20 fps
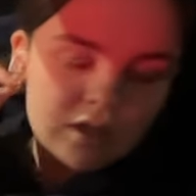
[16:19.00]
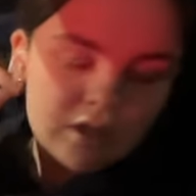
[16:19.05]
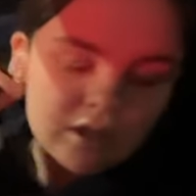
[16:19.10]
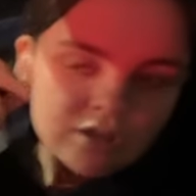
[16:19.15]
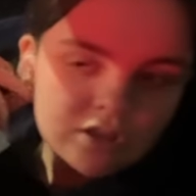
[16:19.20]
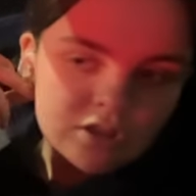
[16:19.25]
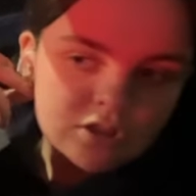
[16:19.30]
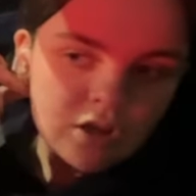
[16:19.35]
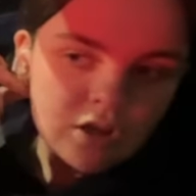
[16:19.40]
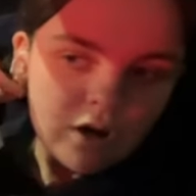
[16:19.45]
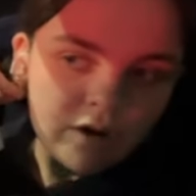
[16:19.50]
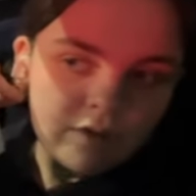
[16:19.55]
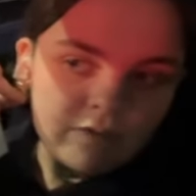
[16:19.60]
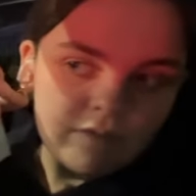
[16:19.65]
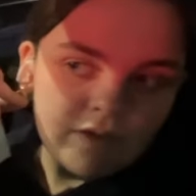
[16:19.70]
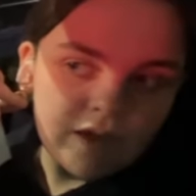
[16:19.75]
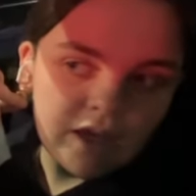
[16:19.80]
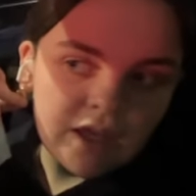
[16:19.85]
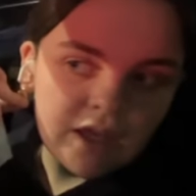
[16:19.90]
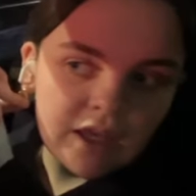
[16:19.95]

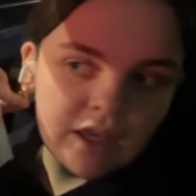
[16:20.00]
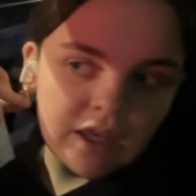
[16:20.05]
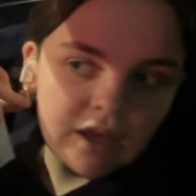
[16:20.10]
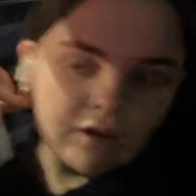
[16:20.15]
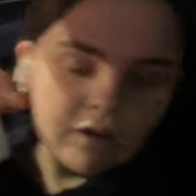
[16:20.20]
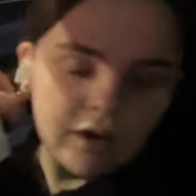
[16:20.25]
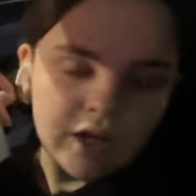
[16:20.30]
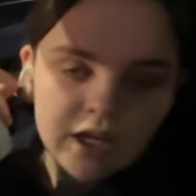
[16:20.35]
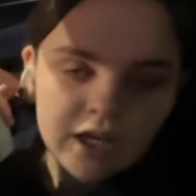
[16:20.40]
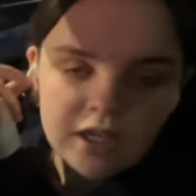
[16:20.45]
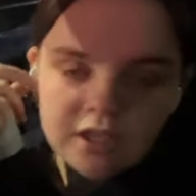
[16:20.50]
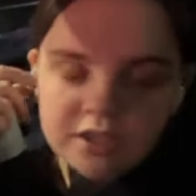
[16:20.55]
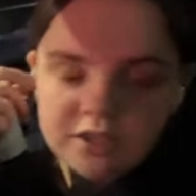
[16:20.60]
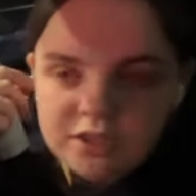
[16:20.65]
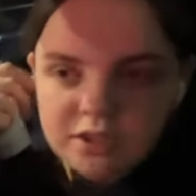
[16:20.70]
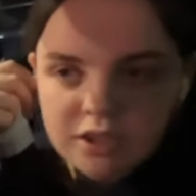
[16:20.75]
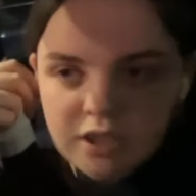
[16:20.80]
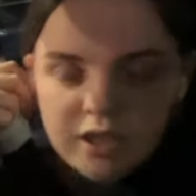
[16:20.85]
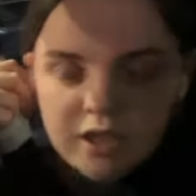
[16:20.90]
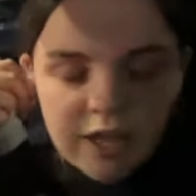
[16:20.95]
Starfit
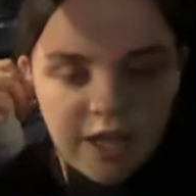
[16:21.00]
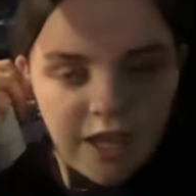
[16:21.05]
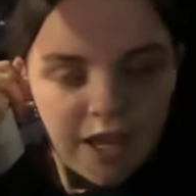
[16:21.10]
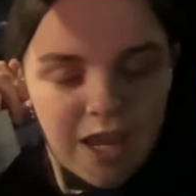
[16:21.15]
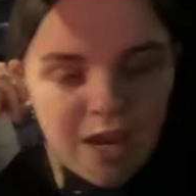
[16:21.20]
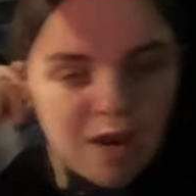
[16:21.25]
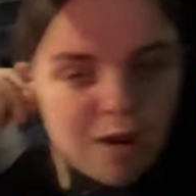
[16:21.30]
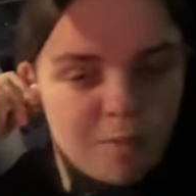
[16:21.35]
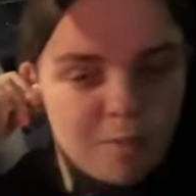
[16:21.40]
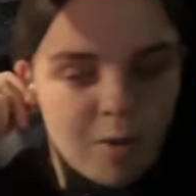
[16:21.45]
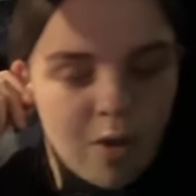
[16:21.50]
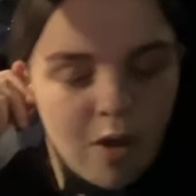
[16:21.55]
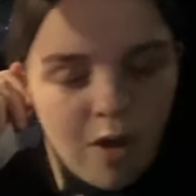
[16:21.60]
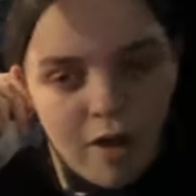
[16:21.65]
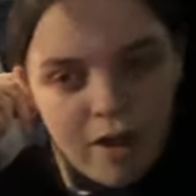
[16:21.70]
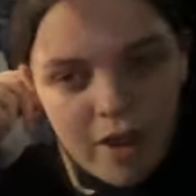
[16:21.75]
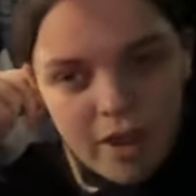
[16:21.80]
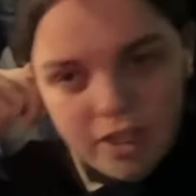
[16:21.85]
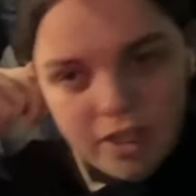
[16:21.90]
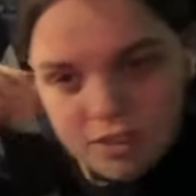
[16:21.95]
earrings,
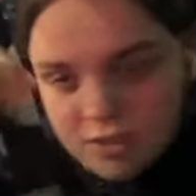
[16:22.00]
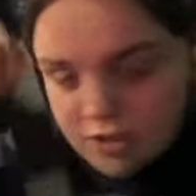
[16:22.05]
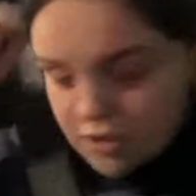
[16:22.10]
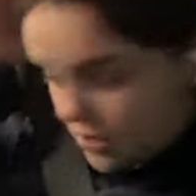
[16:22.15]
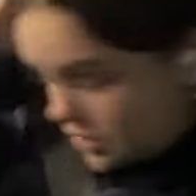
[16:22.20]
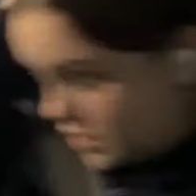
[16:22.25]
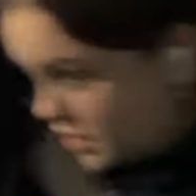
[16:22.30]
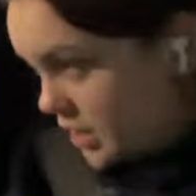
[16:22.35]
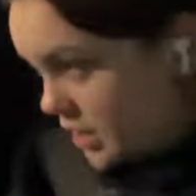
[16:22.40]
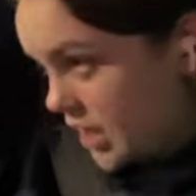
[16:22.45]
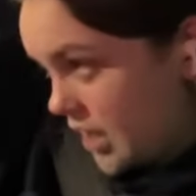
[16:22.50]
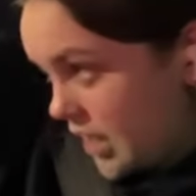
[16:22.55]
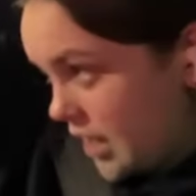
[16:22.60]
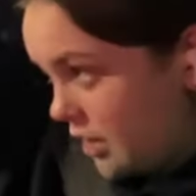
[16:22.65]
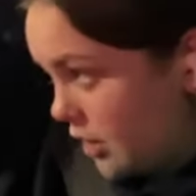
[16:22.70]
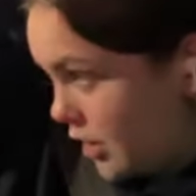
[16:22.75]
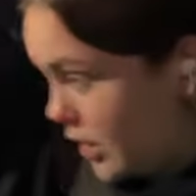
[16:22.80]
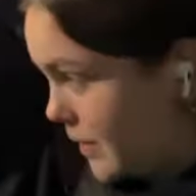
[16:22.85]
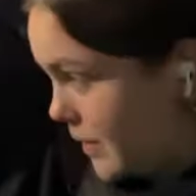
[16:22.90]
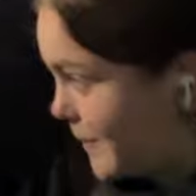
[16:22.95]
AirPods,
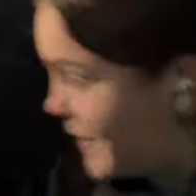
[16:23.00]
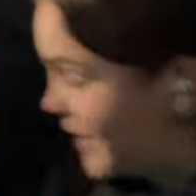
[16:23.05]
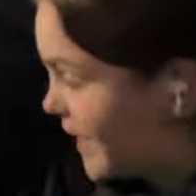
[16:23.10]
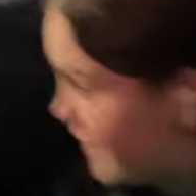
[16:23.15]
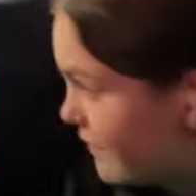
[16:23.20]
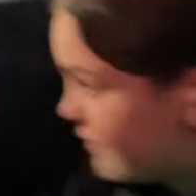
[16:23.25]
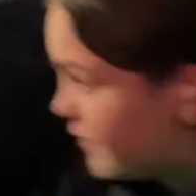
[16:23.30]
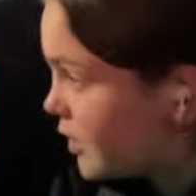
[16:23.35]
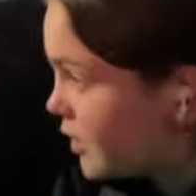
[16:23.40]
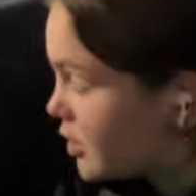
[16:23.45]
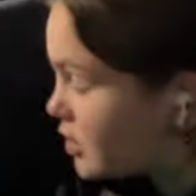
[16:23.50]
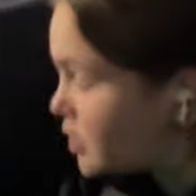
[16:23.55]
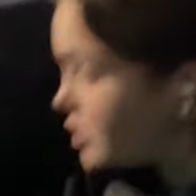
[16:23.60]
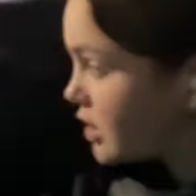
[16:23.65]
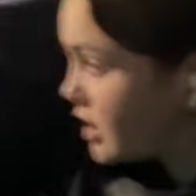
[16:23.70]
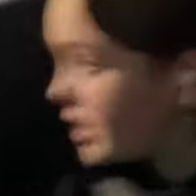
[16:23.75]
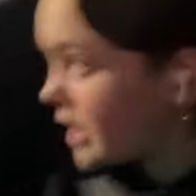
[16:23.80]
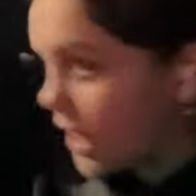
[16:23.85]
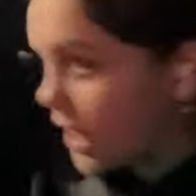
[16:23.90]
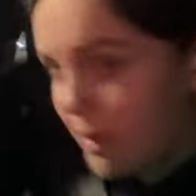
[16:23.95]
Urban Outfitters
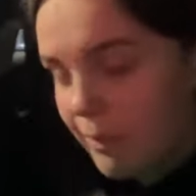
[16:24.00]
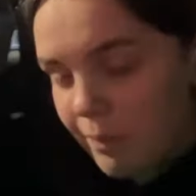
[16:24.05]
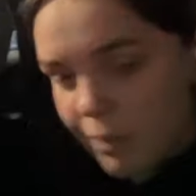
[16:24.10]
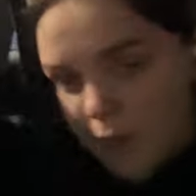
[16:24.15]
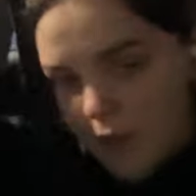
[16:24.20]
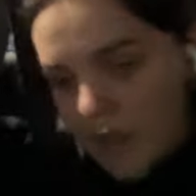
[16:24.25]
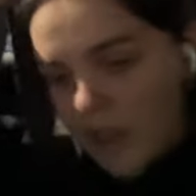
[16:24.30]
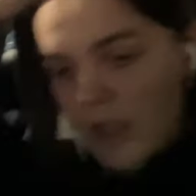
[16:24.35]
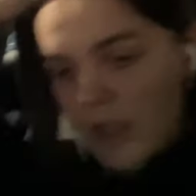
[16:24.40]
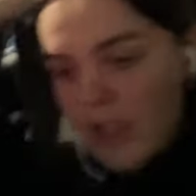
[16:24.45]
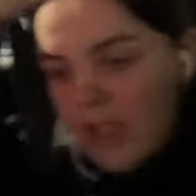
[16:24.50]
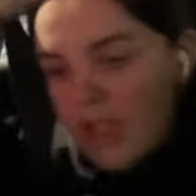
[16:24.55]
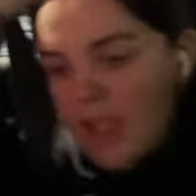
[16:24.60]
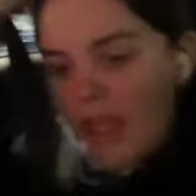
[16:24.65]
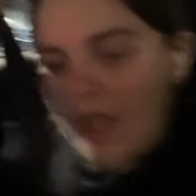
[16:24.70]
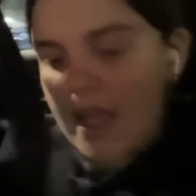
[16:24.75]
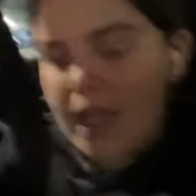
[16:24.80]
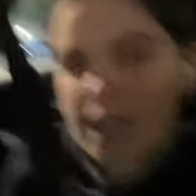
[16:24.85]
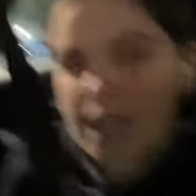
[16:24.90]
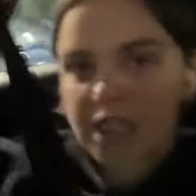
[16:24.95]
clip,
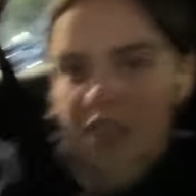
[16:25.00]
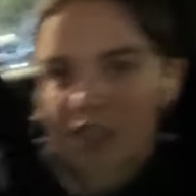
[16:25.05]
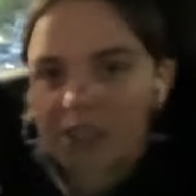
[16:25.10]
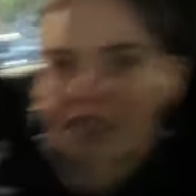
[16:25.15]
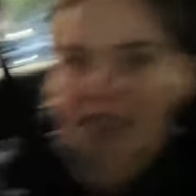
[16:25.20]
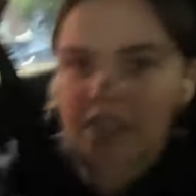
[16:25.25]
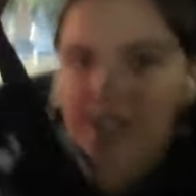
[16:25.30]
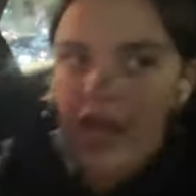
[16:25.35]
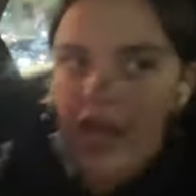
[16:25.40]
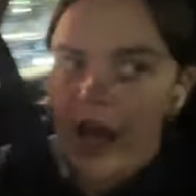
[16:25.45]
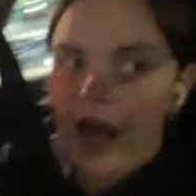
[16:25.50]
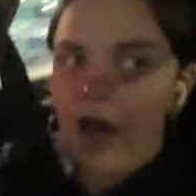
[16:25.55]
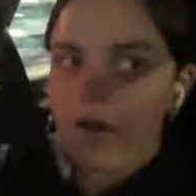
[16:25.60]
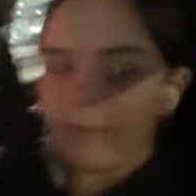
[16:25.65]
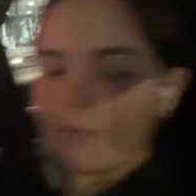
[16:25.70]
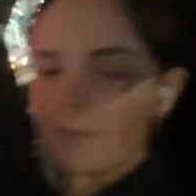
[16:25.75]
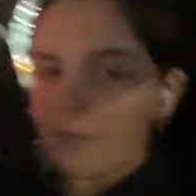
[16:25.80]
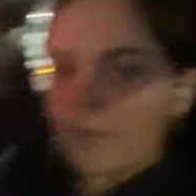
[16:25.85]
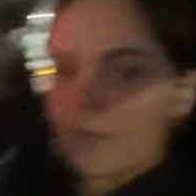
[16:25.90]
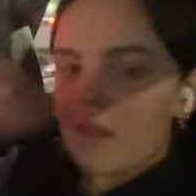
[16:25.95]
and yeah.
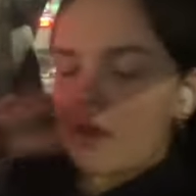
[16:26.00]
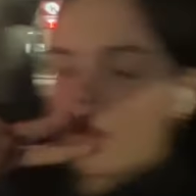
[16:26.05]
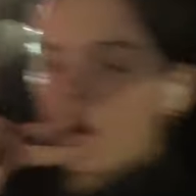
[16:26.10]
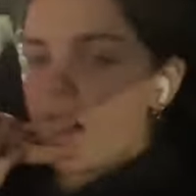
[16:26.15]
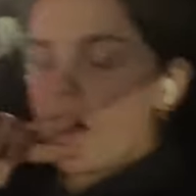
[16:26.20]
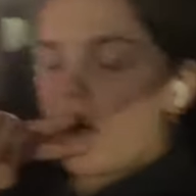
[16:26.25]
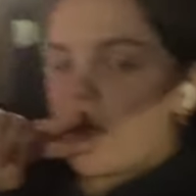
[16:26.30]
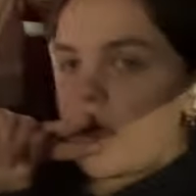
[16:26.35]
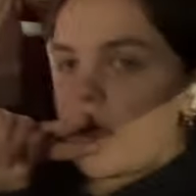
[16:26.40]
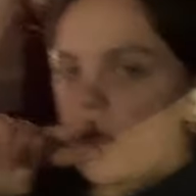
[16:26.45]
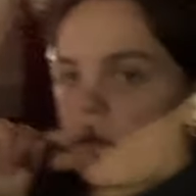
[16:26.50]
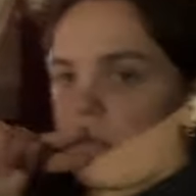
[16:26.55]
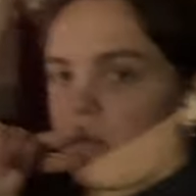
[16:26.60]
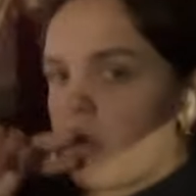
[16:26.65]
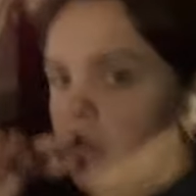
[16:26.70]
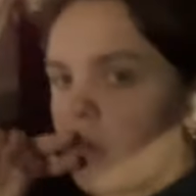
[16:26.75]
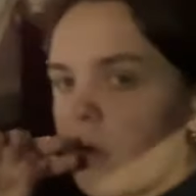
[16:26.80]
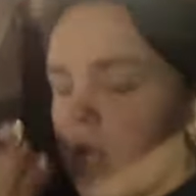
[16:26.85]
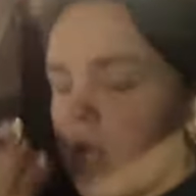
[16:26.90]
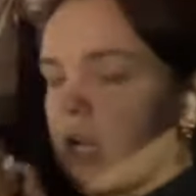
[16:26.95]
Um,
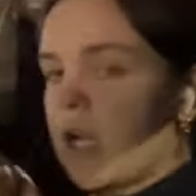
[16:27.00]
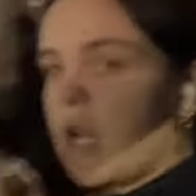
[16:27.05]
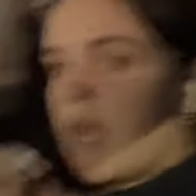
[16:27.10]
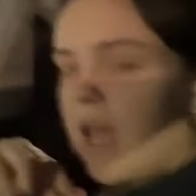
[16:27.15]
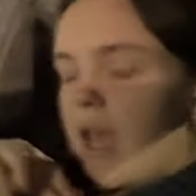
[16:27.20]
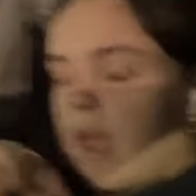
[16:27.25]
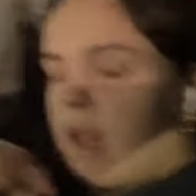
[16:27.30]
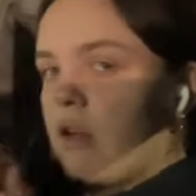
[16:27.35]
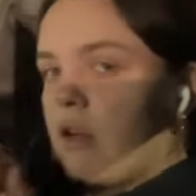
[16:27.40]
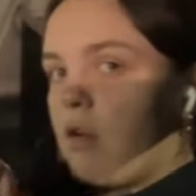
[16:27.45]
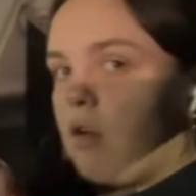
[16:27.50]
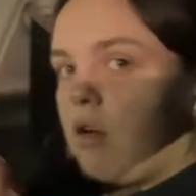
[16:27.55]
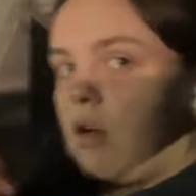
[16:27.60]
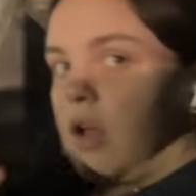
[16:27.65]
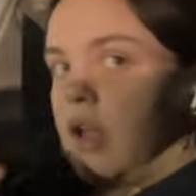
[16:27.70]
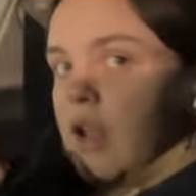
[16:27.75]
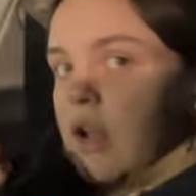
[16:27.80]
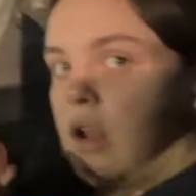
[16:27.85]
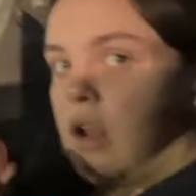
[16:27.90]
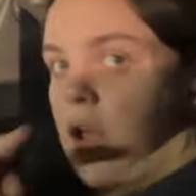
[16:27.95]
we're gonna head
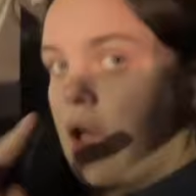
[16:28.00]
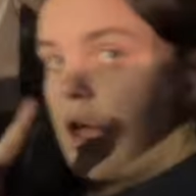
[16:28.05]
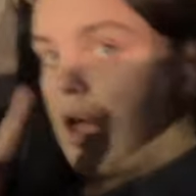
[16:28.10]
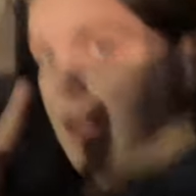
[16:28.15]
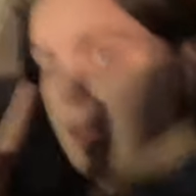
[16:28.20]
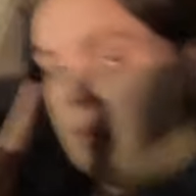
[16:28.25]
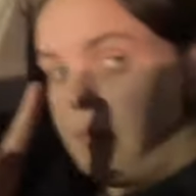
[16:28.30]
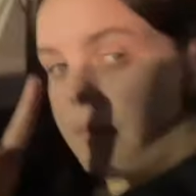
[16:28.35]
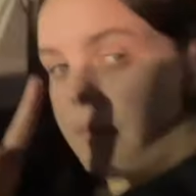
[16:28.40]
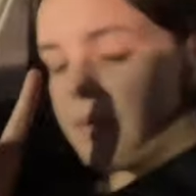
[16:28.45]
on up